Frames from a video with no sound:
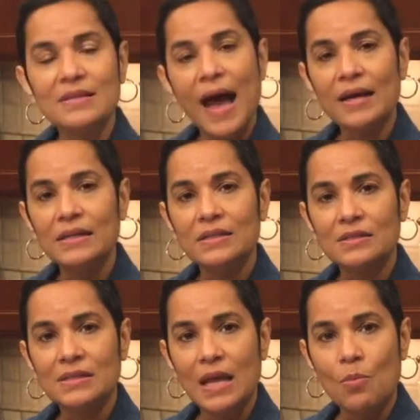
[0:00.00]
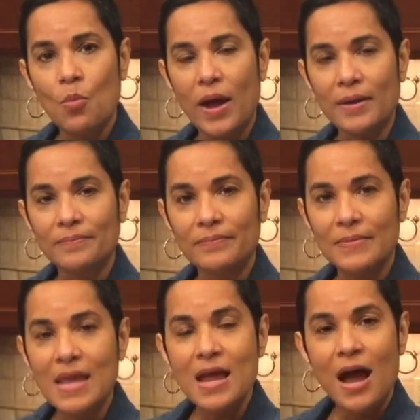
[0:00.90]
exactly the same way.
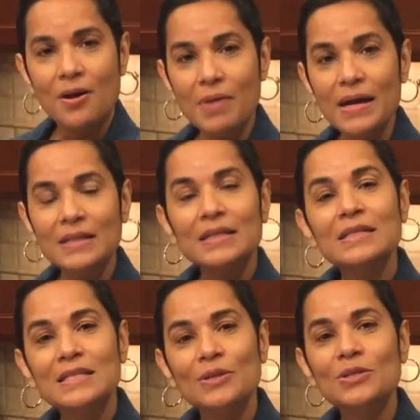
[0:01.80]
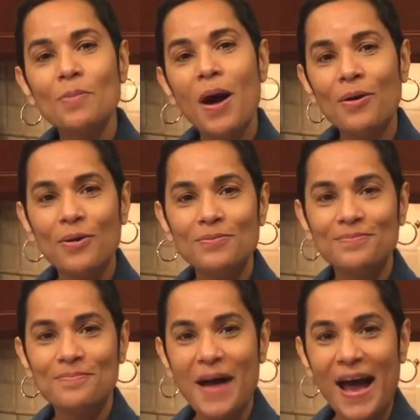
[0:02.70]
All right, see you tomorrow.
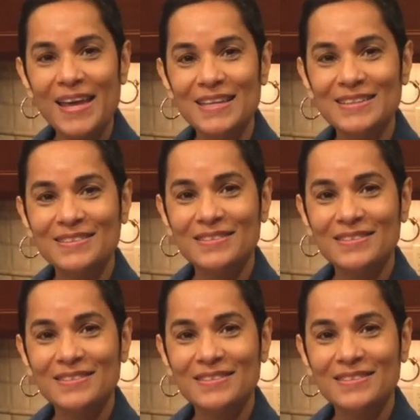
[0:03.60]
Bye.